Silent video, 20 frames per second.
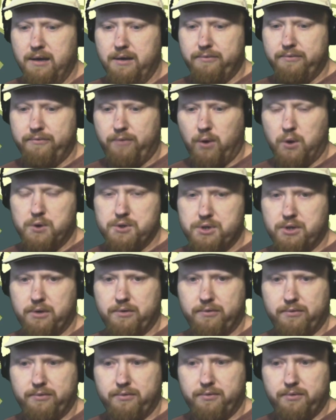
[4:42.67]
version
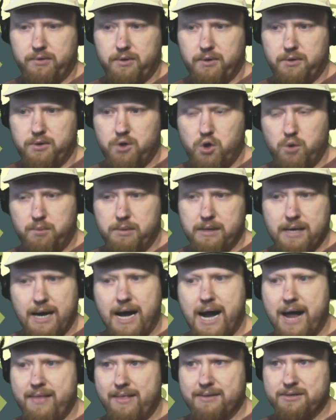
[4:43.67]
of
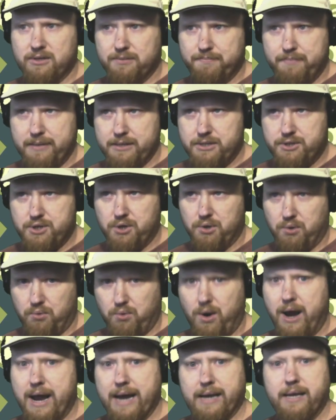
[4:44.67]
UBI that's a bit to the
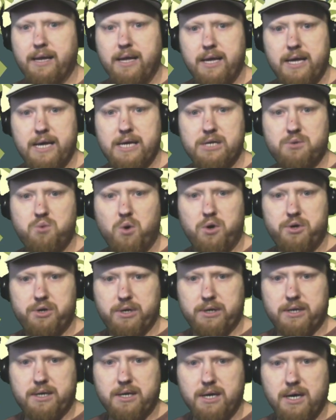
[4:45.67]
right. He's
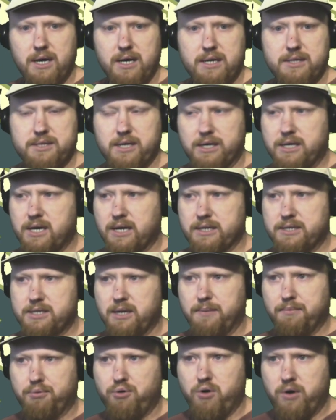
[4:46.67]
wanted to cut
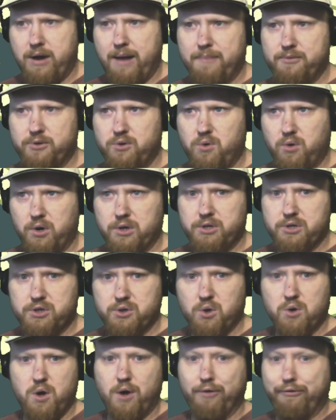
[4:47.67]
some programs in order to
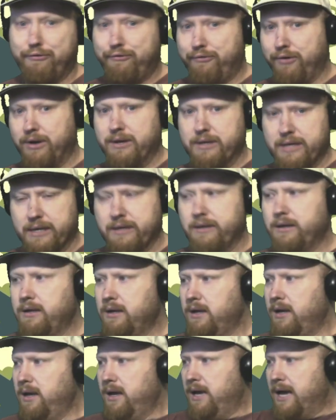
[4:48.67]
so-called fund it.
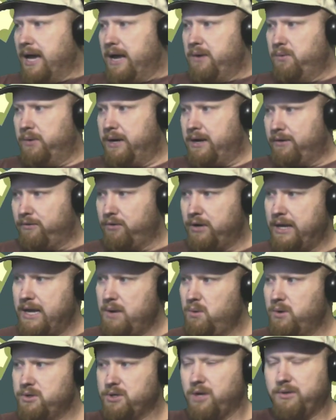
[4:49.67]
And whenever he
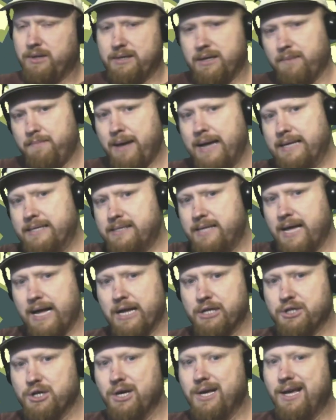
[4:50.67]
was on the debate
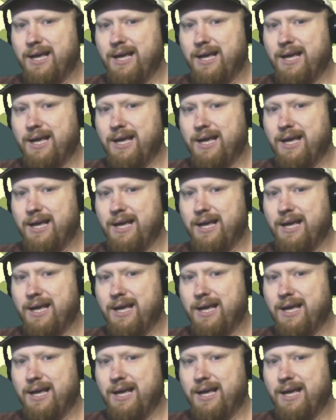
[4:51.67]
stage,